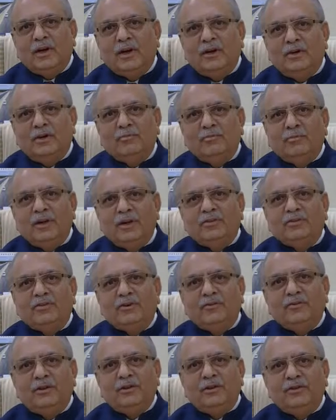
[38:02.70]
of best
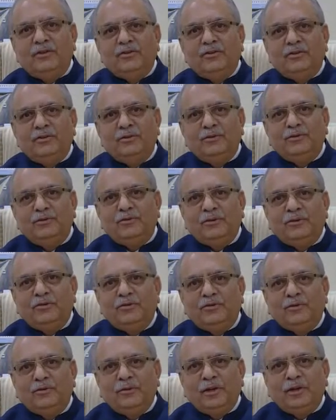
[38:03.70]
of the institutions
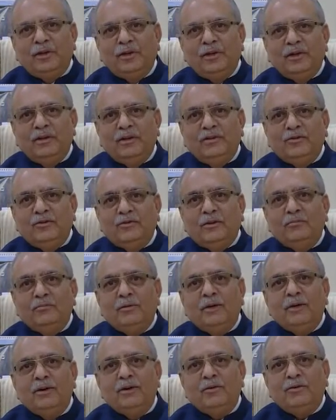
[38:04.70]
today,
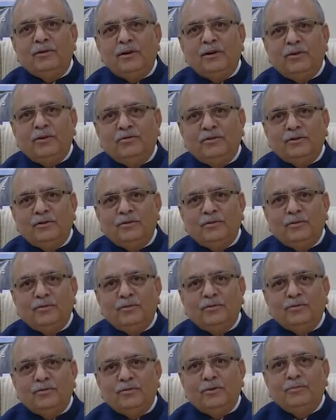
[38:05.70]
somebody looked after you,
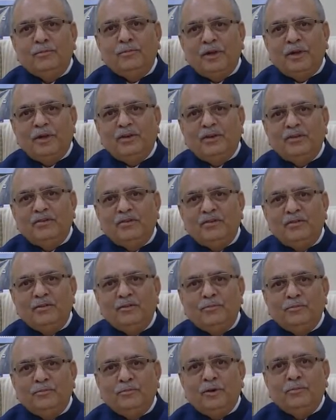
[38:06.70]
your parents,
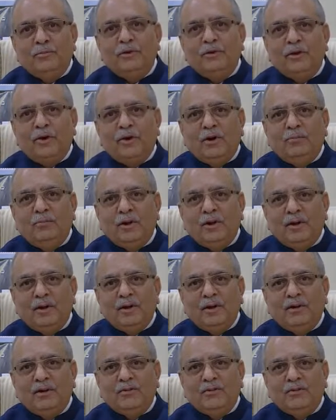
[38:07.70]
but beyond
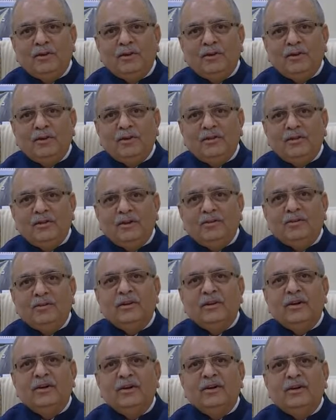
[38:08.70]
parents, there's a
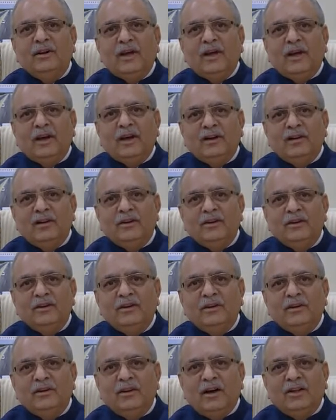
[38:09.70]
hidden hand,
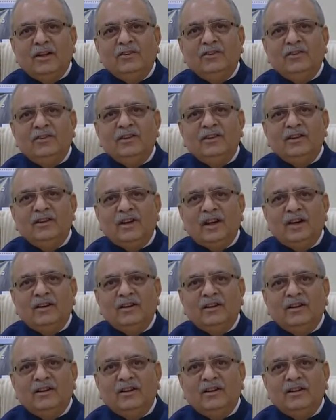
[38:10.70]
unseen hand.
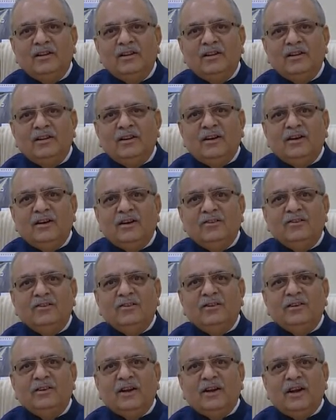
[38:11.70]
That
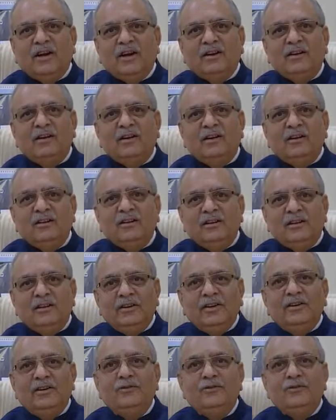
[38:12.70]
unseen hand
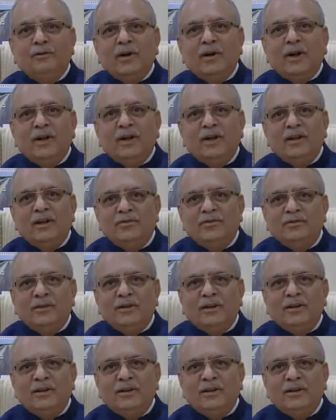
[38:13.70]
needs your hand as well.